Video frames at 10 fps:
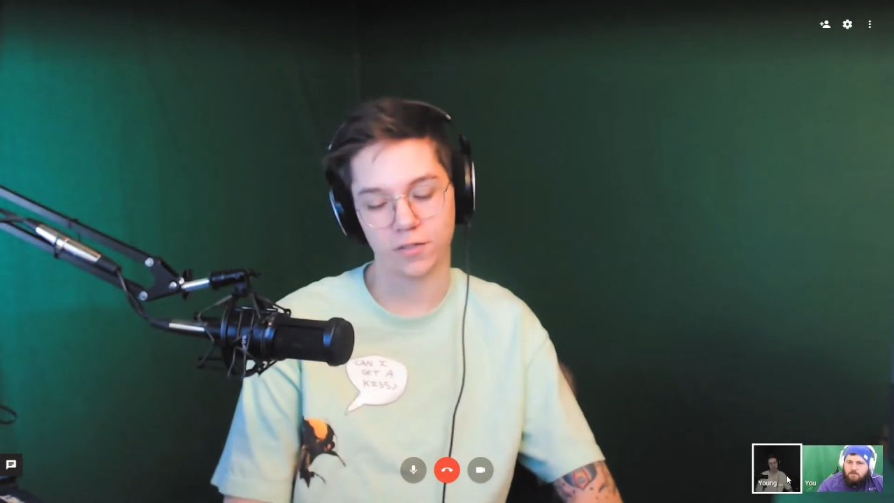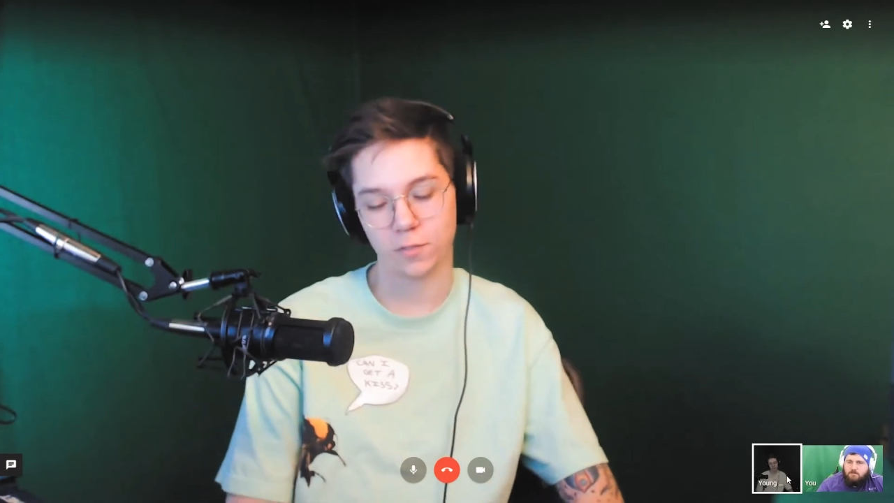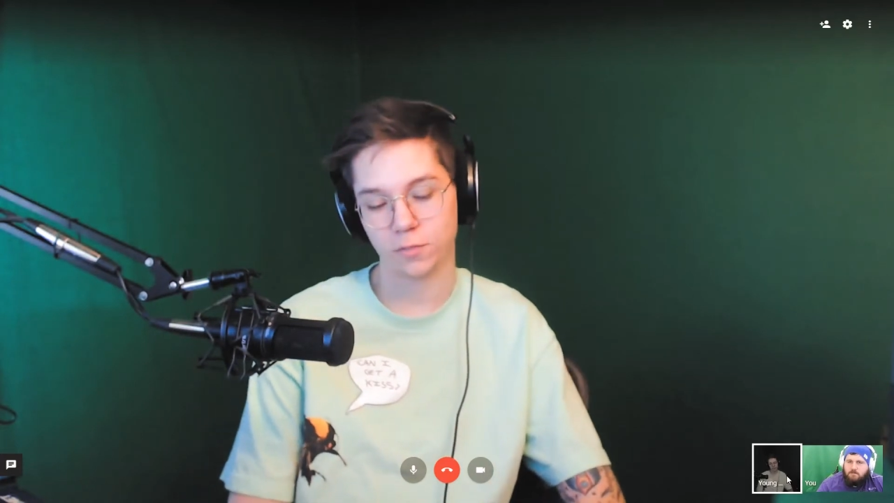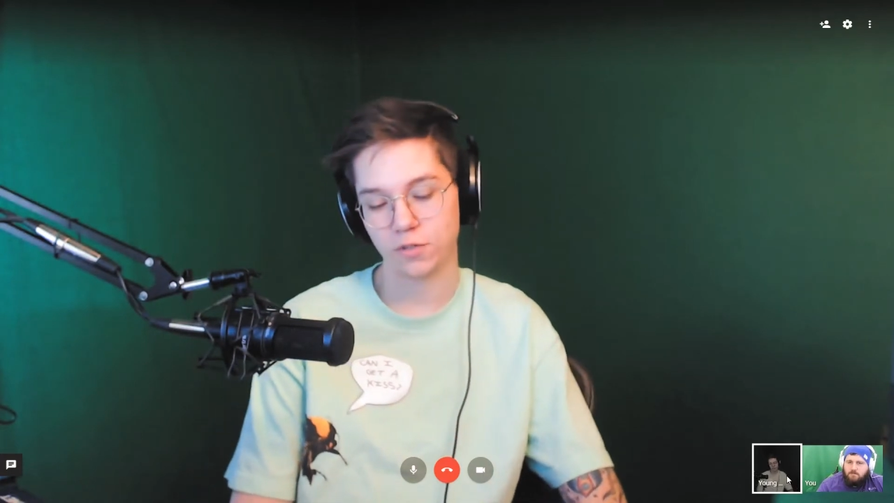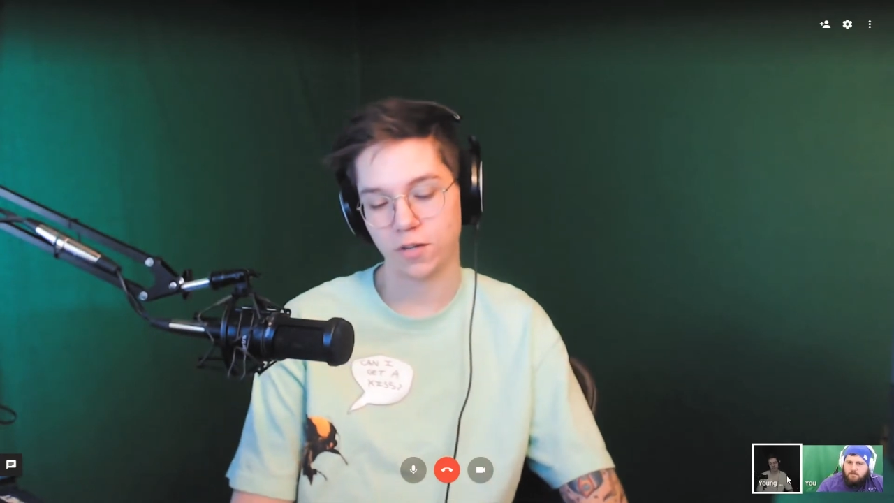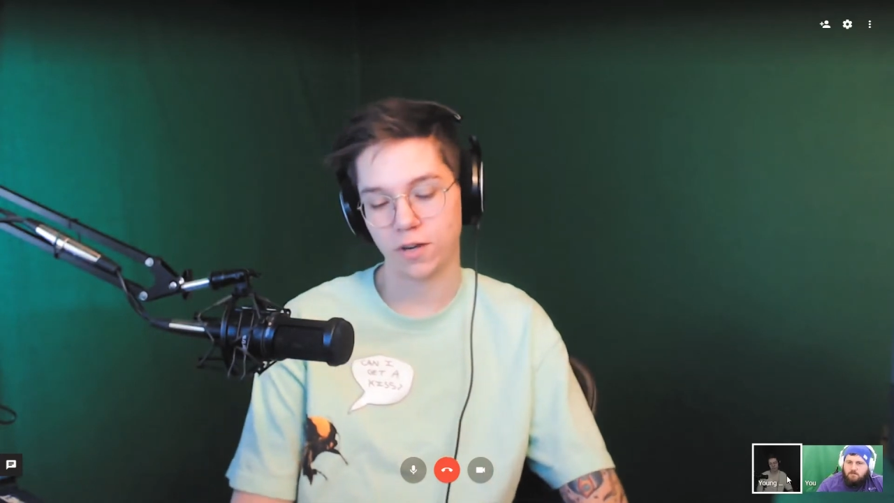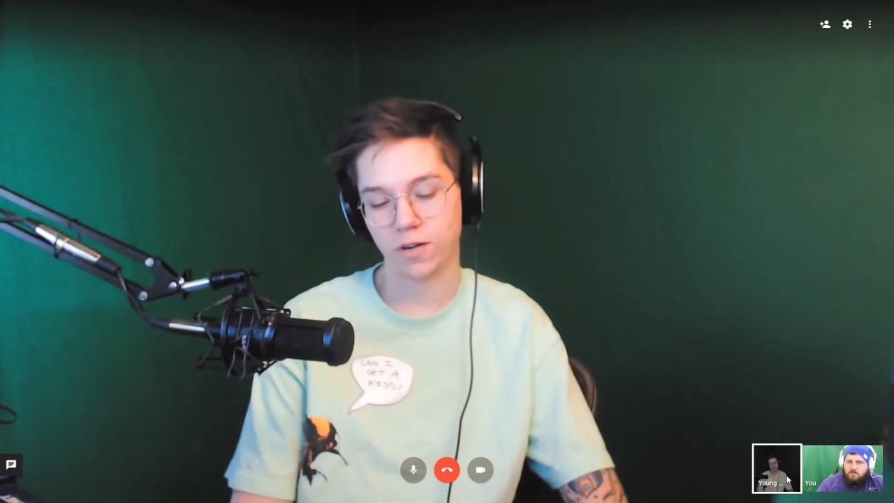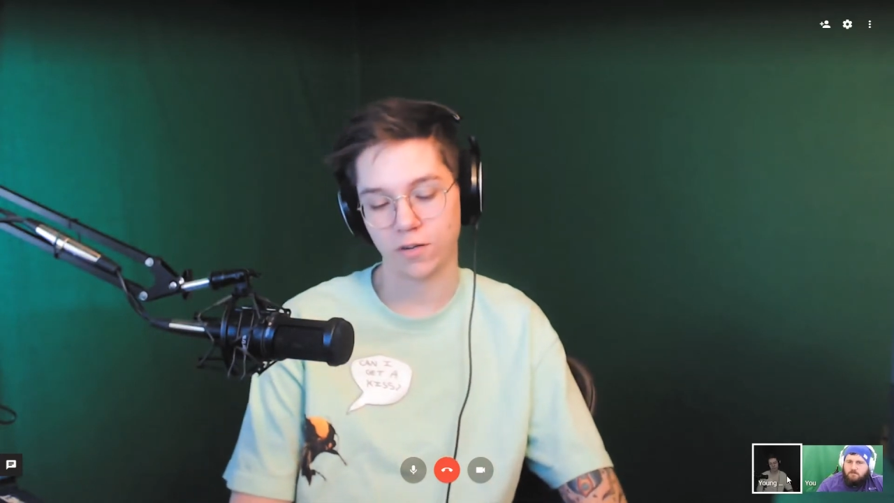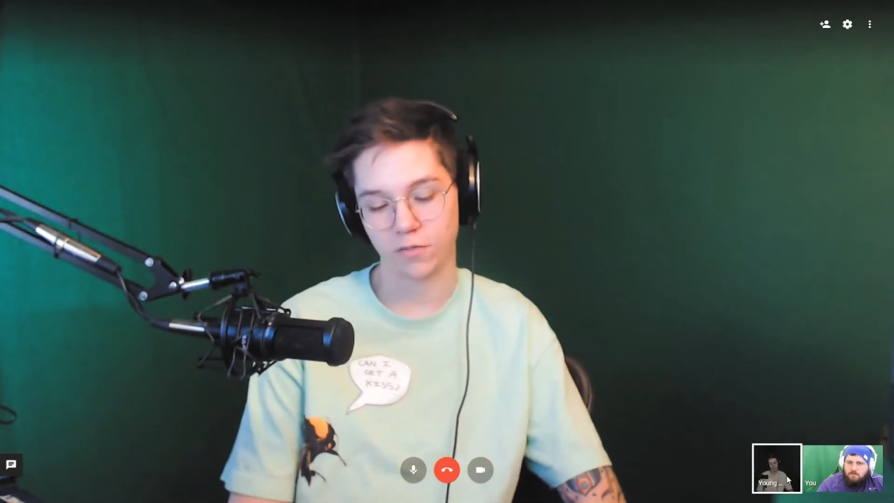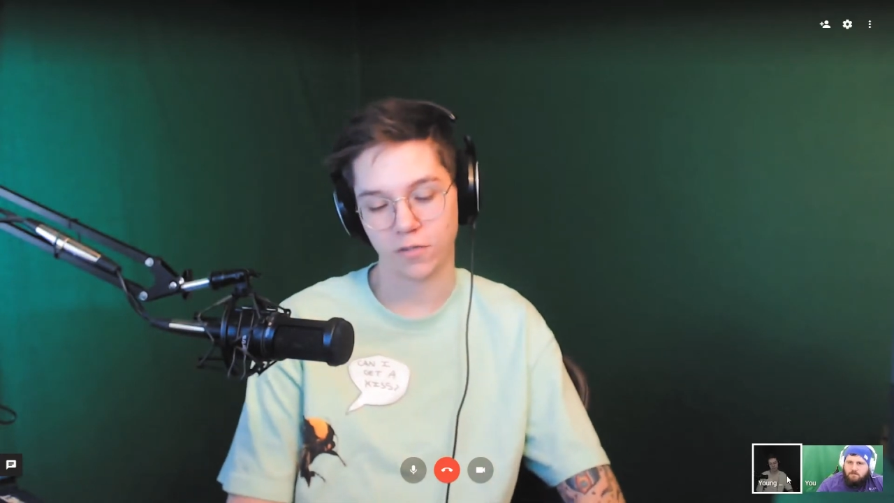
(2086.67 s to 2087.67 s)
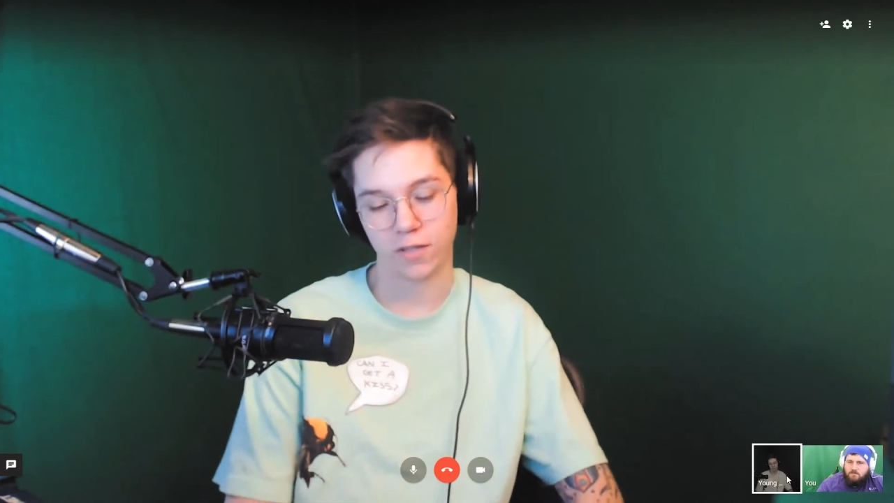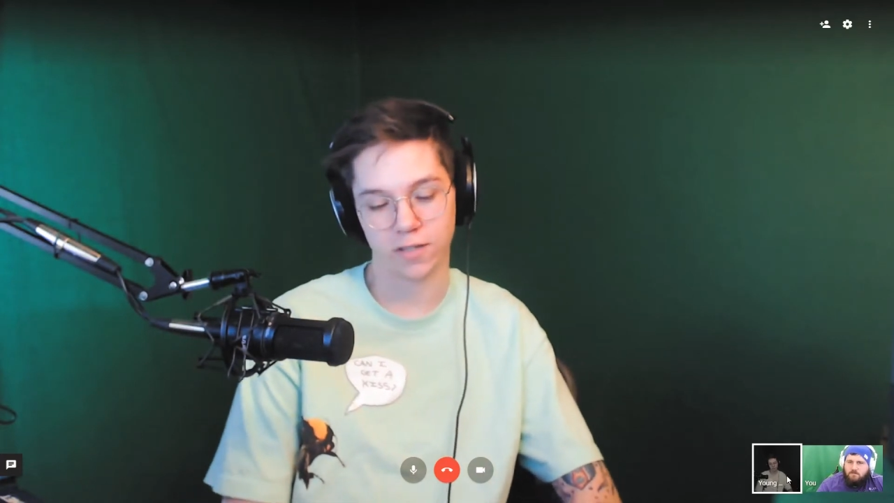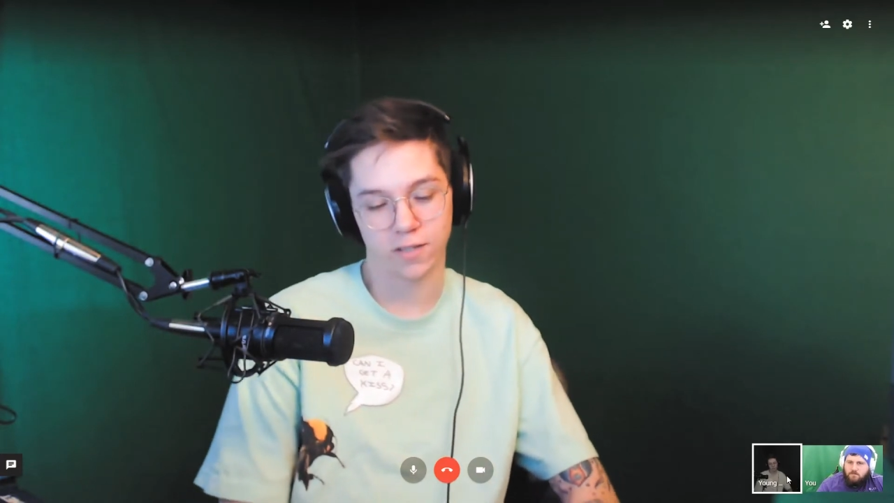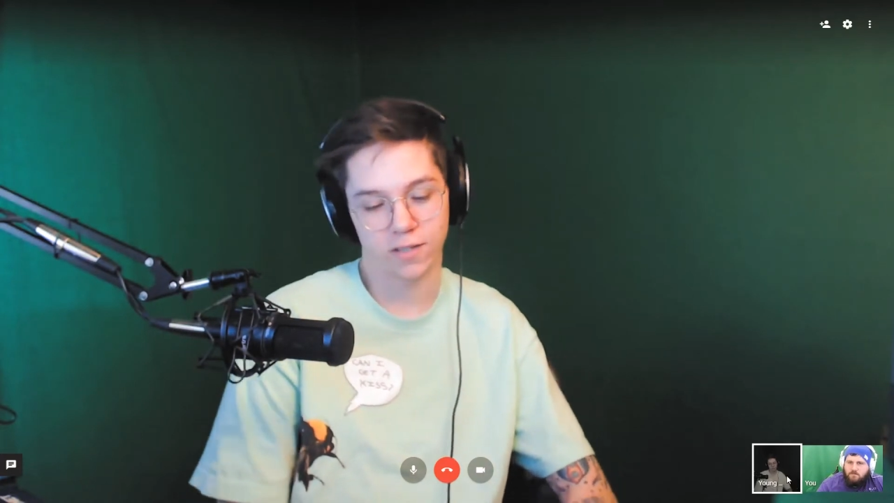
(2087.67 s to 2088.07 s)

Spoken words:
appreciate art of like